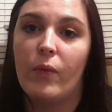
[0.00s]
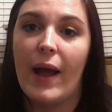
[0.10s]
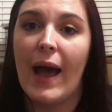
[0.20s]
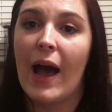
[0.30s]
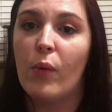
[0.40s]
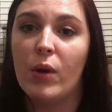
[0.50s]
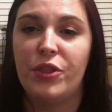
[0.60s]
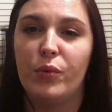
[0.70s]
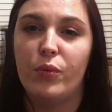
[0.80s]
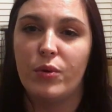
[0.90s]
how,
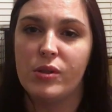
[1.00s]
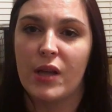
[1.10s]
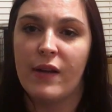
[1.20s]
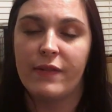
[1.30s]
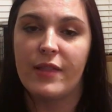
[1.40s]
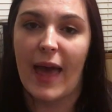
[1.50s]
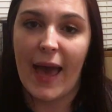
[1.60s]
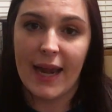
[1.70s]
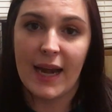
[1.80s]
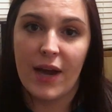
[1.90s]
what the rules are for
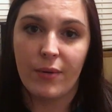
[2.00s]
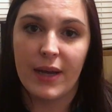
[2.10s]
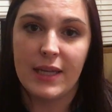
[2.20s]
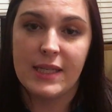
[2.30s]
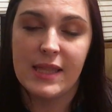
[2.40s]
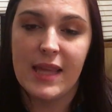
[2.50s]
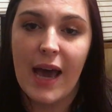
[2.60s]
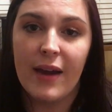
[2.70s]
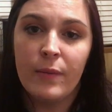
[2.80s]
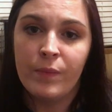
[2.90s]
that and how I did
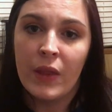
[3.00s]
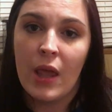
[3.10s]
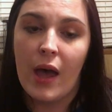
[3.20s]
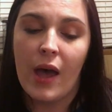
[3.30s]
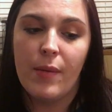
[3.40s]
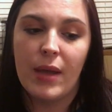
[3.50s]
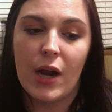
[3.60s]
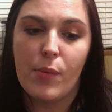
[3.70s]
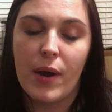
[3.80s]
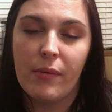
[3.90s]
that um,
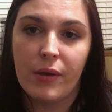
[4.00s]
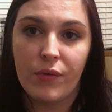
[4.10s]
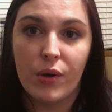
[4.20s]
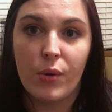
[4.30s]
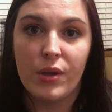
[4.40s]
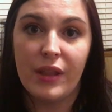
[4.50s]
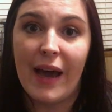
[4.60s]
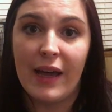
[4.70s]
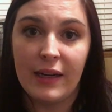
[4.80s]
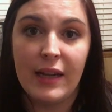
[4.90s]
and I'll probably record
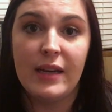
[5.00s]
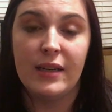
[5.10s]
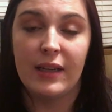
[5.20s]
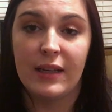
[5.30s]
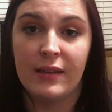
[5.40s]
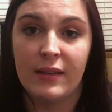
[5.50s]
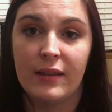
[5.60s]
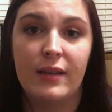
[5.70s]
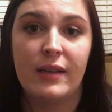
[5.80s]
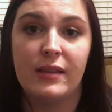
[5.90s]
that in
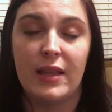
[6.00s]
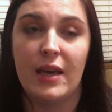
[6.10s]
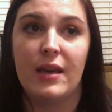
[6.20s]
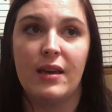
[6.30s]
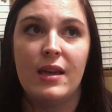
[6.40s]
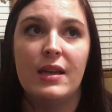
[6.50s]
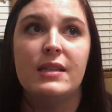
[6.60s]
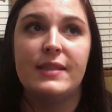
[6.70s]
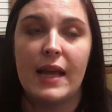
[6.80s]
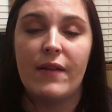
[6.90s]
the
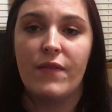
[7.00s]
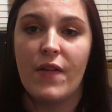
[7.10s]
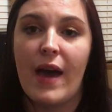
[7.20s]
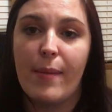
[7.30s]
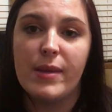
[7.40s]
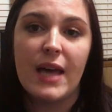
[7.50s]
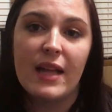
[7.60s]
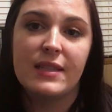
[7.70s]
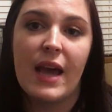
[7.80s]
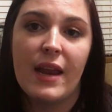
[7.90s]
setup for that, but
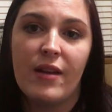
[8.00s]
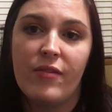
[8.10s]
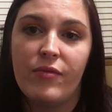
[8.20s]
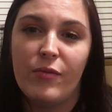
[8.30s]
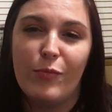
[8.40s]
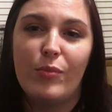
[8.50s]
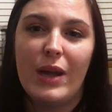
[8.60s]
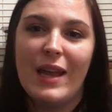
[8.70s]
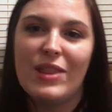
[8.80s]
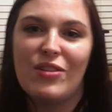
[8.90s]
that's kind of
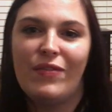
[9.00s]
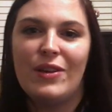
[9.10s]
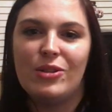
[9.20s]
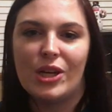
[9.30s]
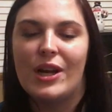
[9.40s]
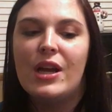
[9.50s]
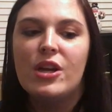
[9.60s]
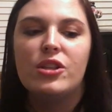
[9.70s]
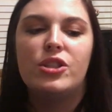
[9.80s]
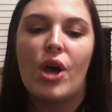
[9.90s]
in the future.
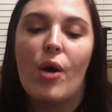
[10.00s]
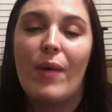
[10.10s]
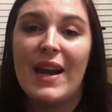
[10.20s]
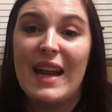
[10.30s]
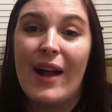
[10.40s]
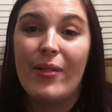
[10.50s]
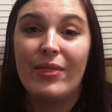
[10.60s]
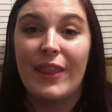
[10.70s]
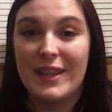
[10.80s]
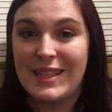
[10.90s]
So right now,
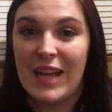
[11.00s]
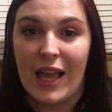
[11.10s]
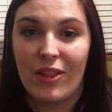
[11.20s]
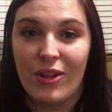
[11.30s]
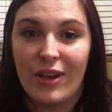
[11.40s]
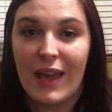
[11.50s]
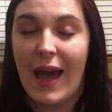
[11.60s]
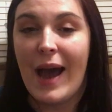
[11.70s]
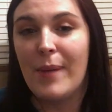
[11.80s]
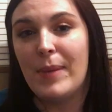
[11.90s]
let's take a look
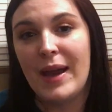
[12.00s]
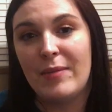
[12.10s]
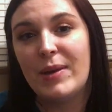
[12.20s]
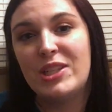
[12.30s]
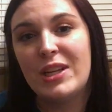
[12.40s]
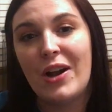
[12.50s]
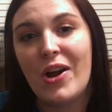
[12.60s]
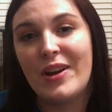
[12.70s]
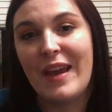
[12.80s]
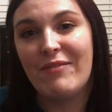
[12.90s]
at my budget
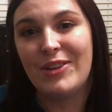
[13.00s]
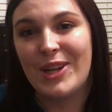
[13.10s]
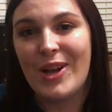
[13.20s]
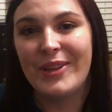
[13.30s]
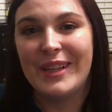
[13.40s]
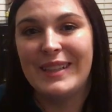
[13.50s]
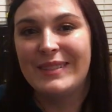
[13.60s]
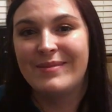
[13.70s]
on EveryDollar.